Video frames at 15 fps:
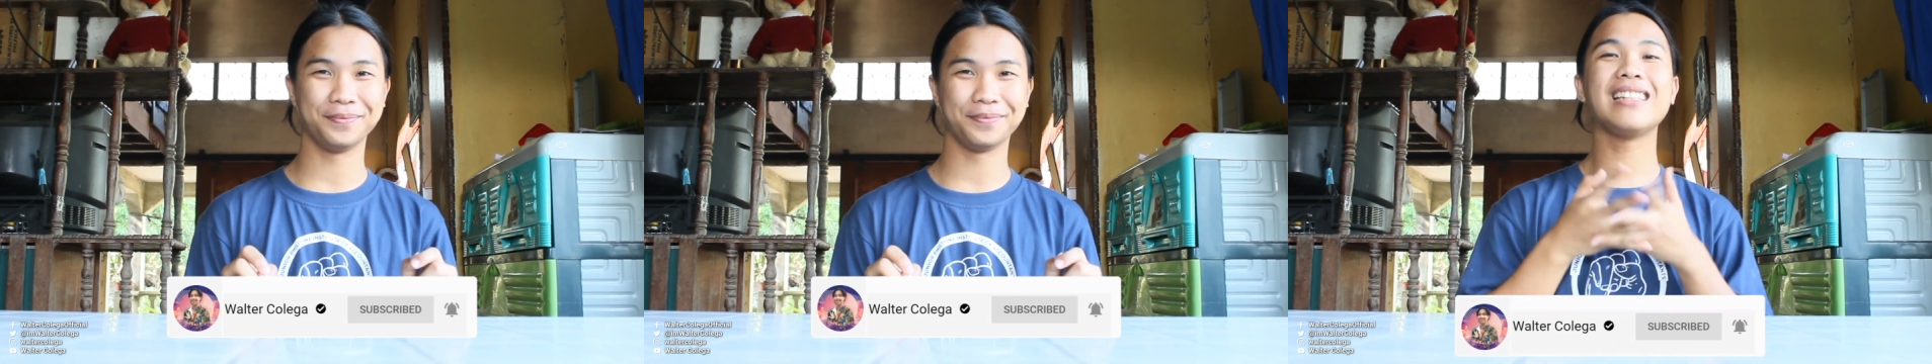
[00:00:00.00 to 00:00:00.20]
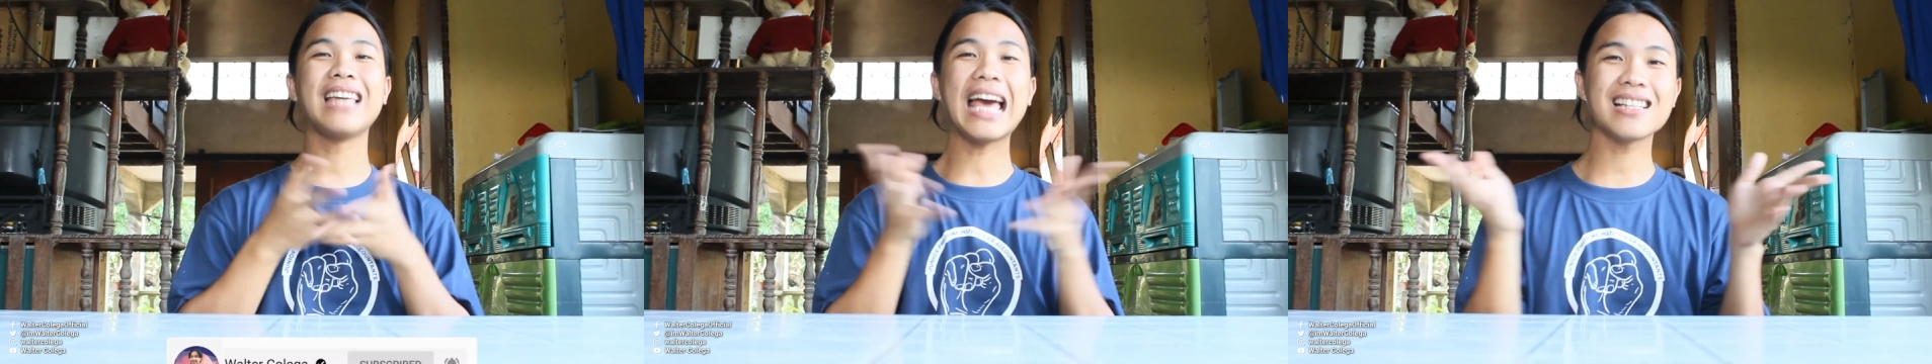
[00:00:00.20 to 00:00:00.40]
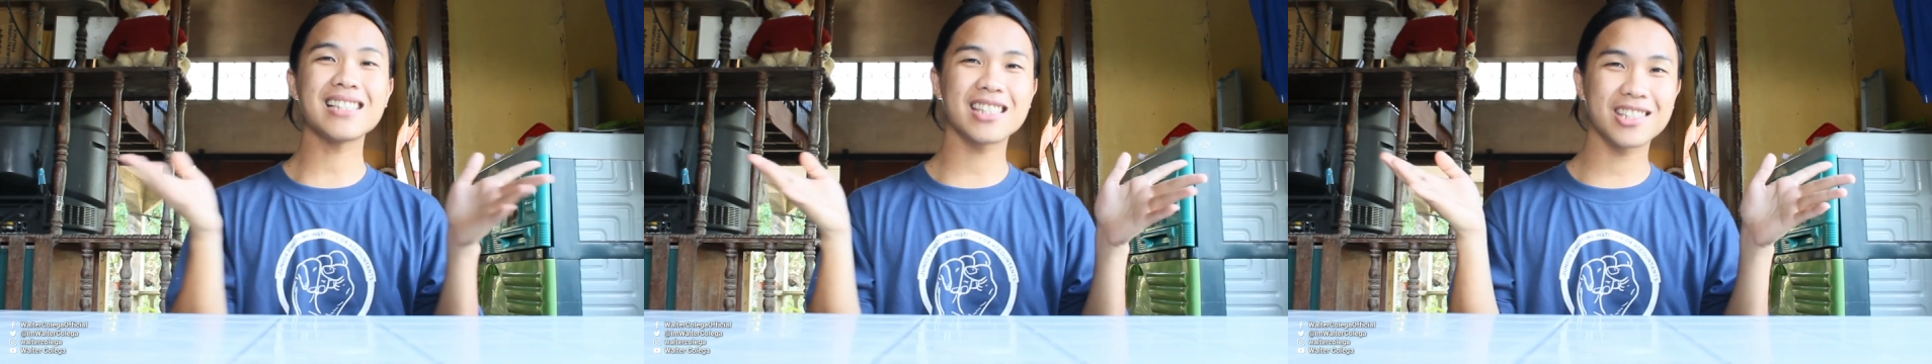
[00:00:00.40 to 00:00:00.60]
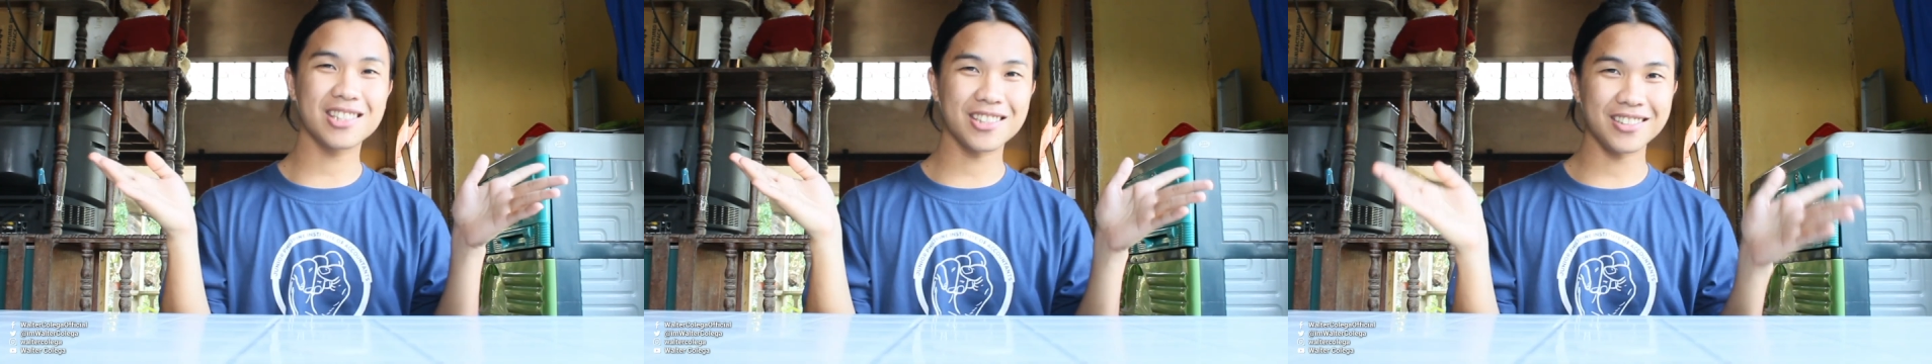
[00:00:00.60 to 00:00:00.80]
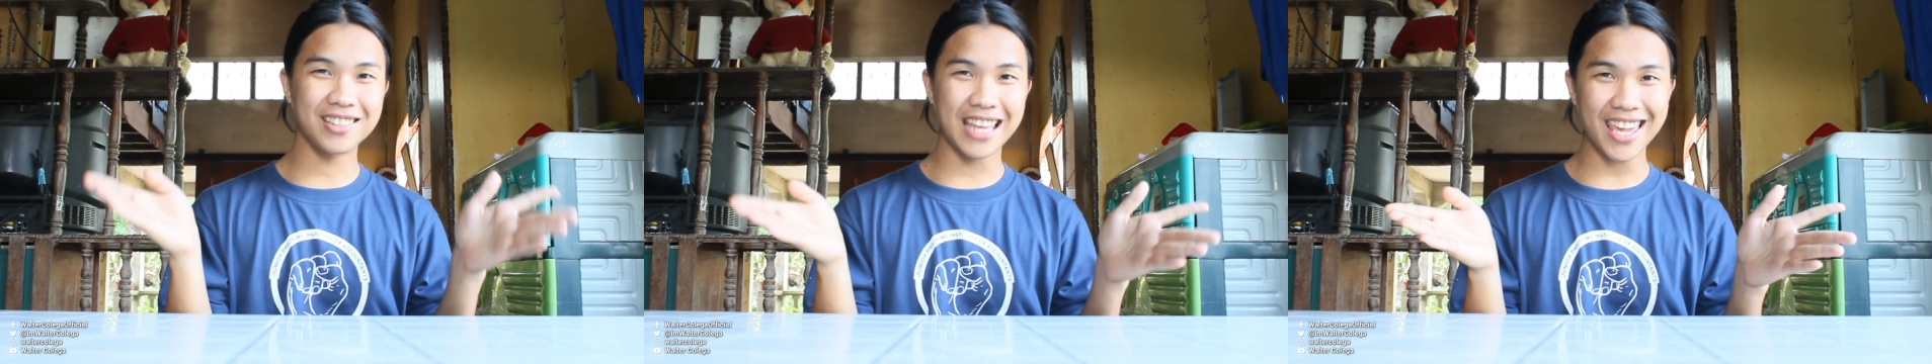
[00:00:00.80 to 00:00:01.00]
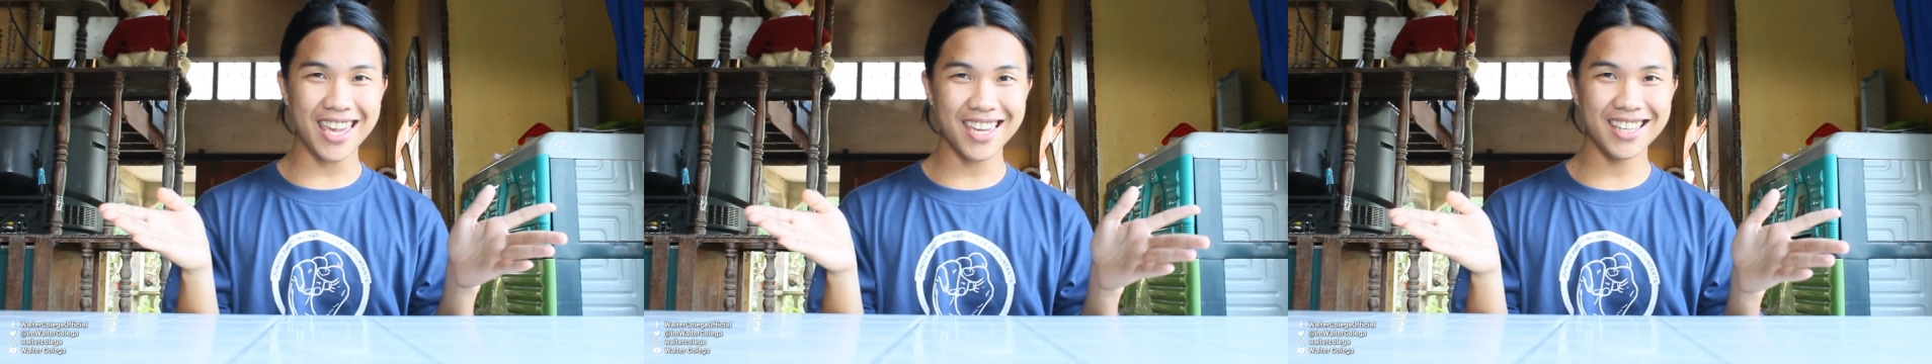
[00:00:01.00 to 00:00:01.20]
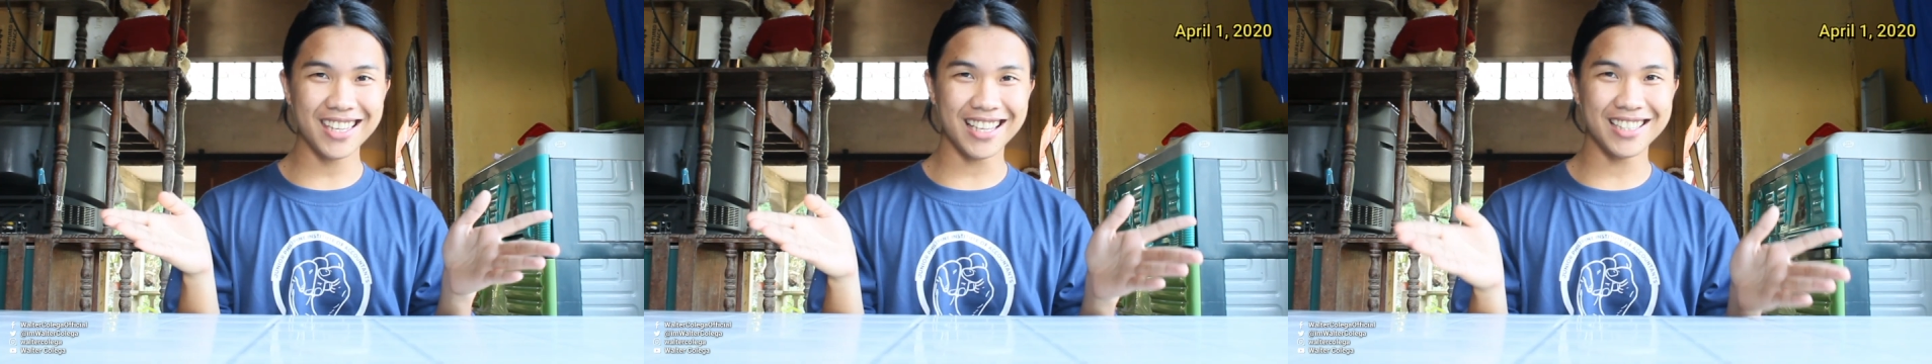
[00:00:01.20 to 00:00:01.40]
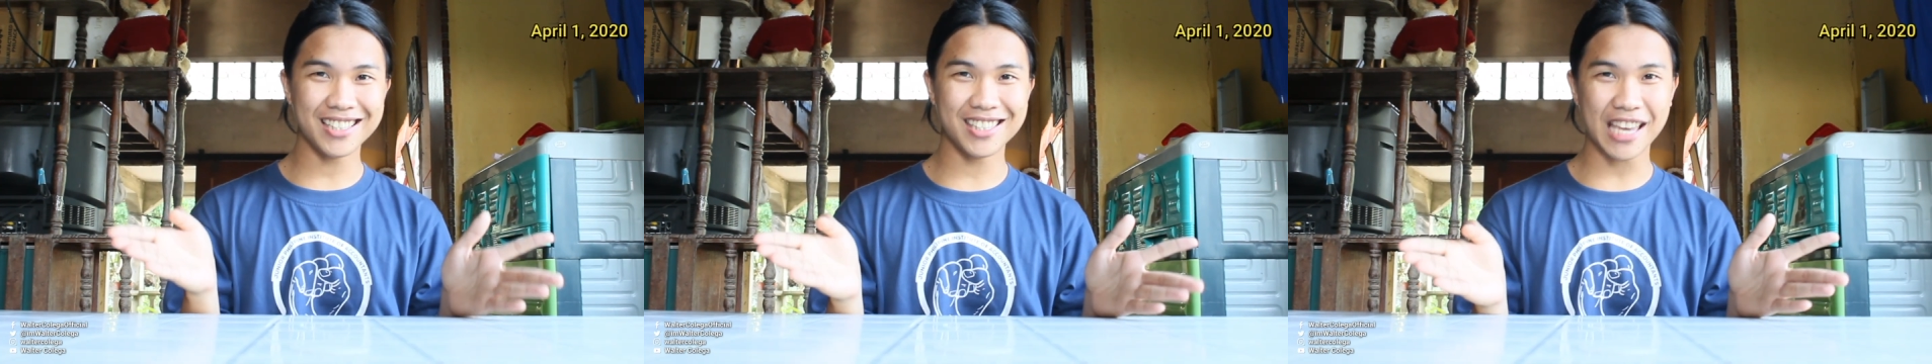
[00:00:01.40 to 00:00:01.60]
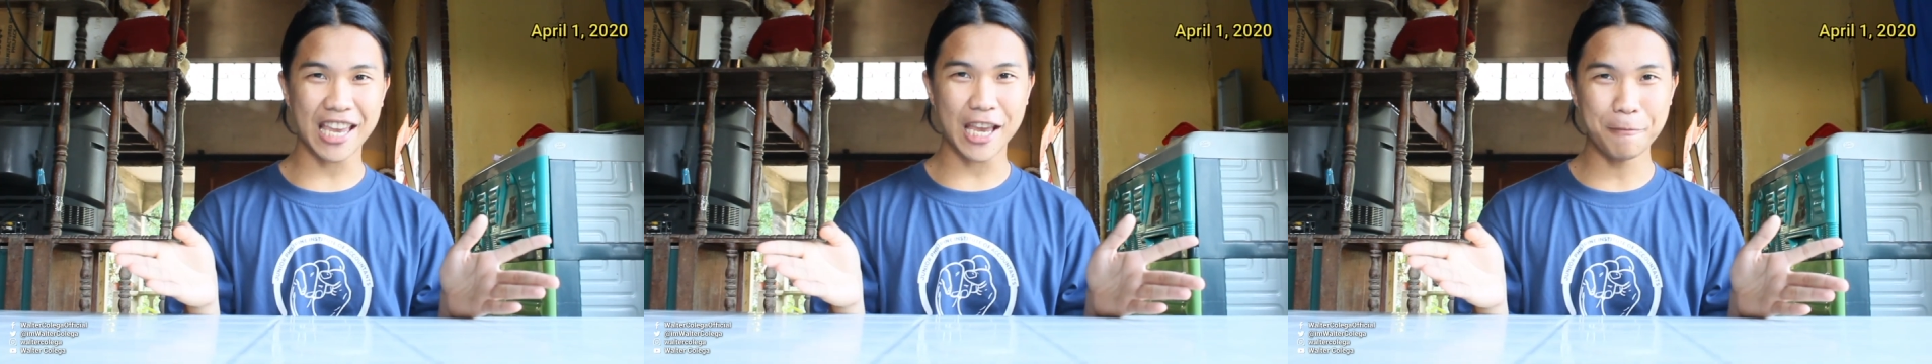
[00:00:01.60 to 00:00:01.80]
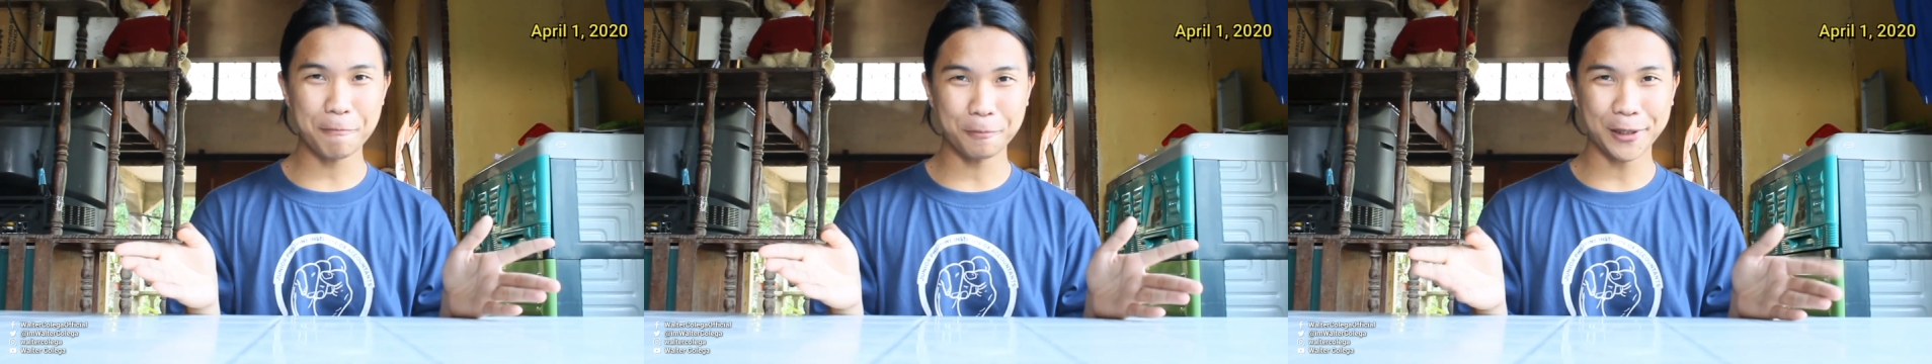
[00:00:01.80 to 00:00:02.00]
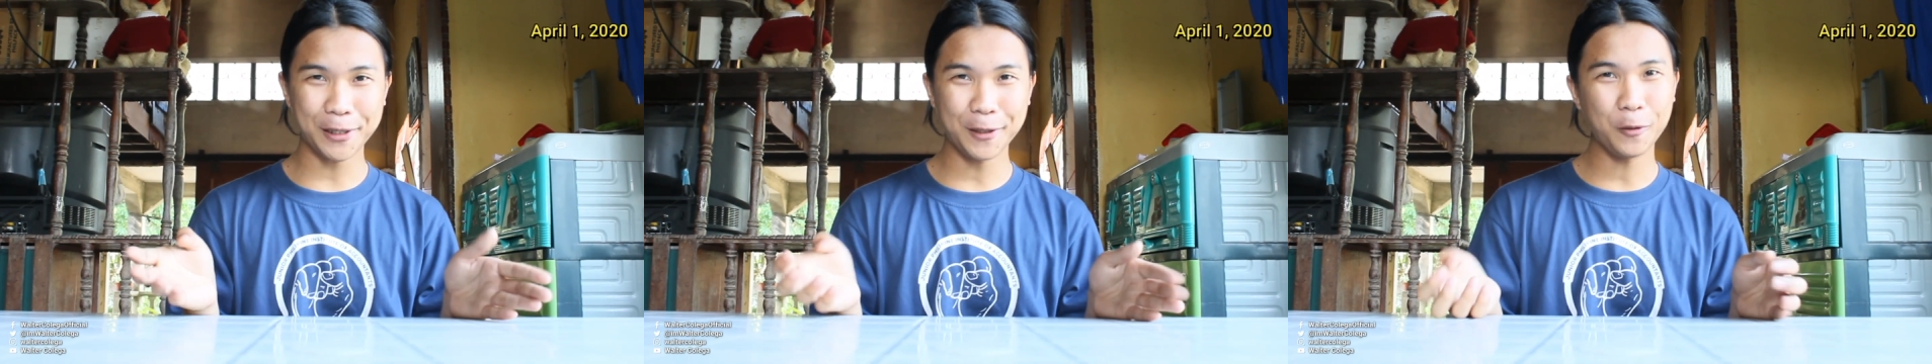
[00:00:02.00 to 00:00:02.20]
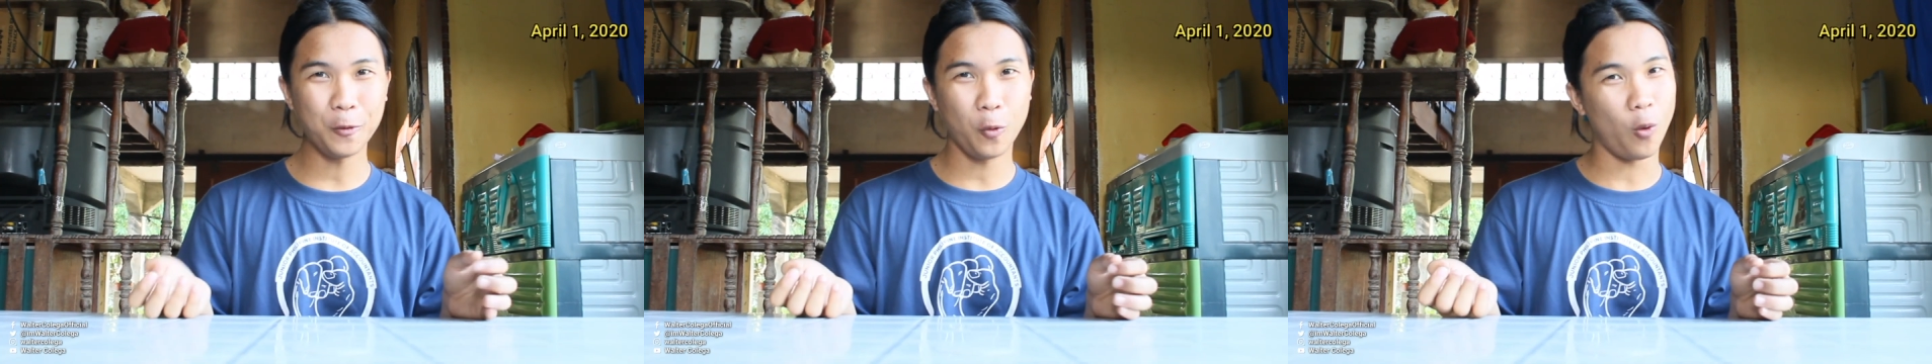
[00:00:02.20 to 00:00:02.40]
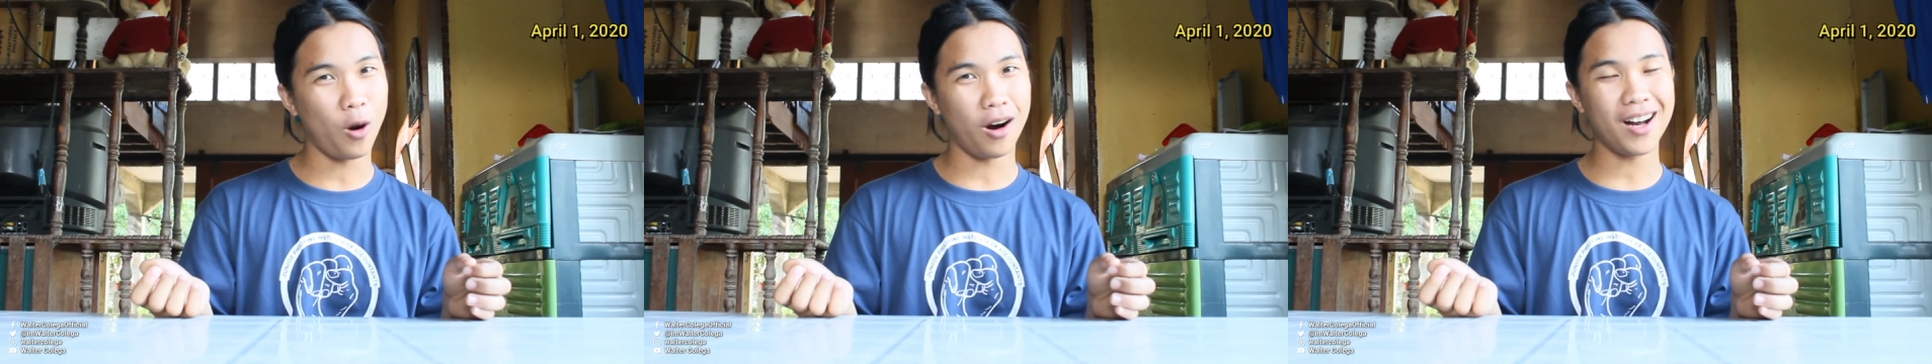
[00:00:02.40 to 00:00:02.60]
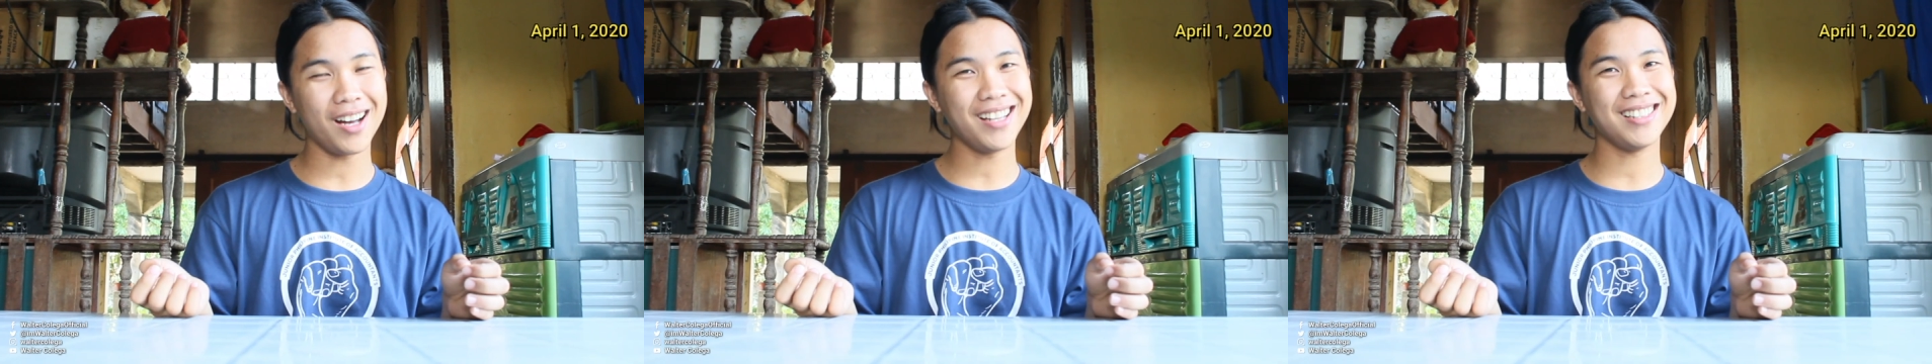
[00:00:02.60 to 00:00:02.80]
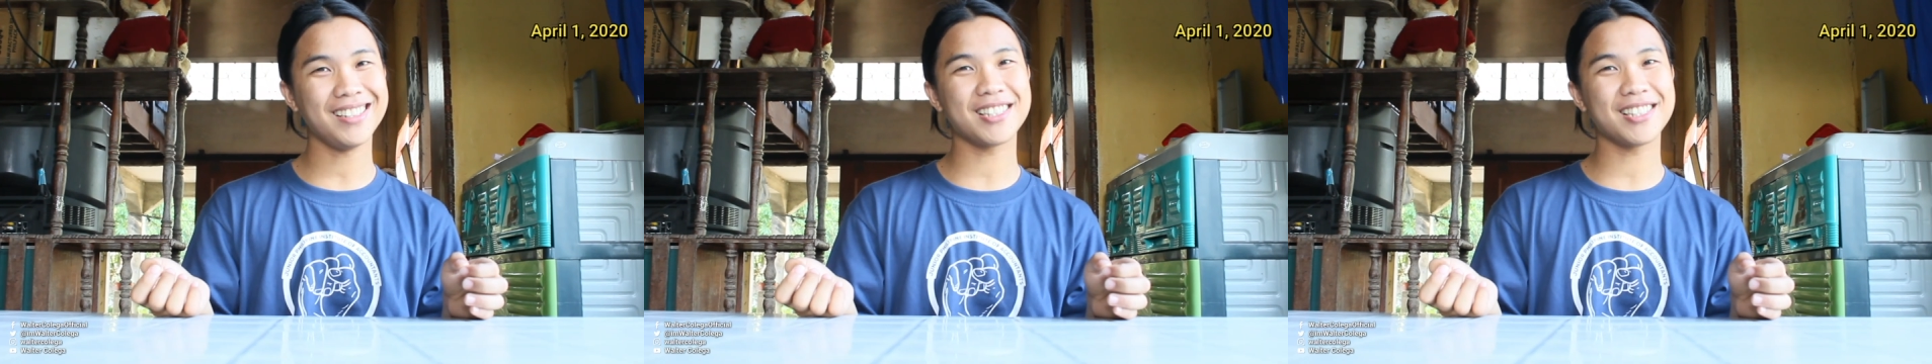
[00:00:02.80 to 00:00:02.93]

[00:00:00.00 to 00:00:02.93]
Yes! Today is April 1!